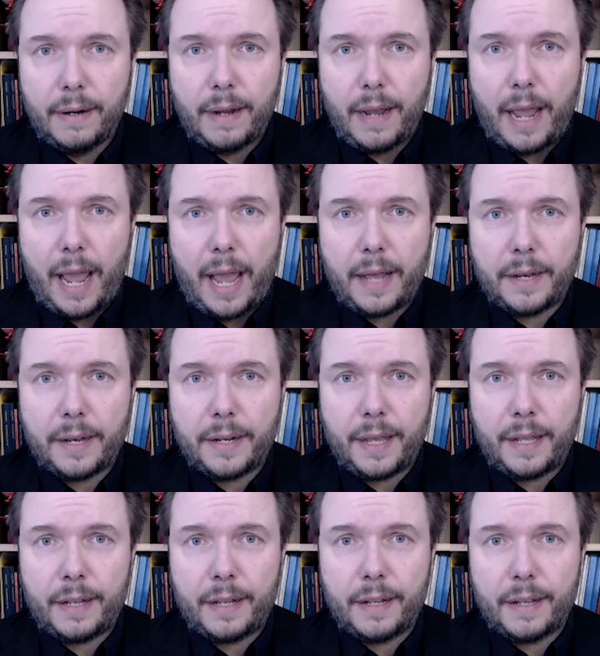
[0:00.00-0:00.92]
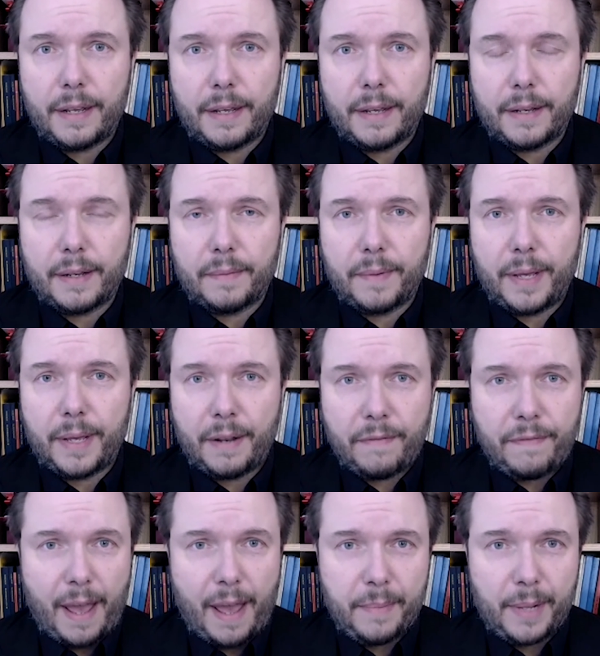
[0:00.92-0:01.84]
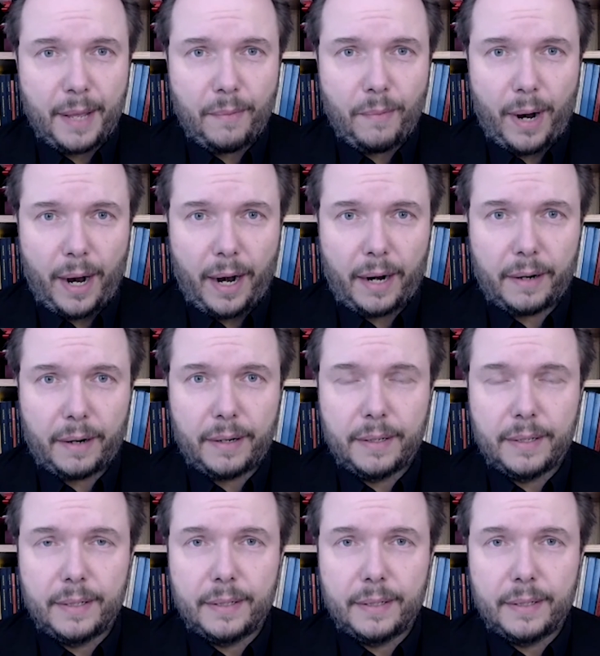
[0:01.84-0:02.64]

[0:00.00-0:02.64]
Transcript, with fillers: and in uh, in a family where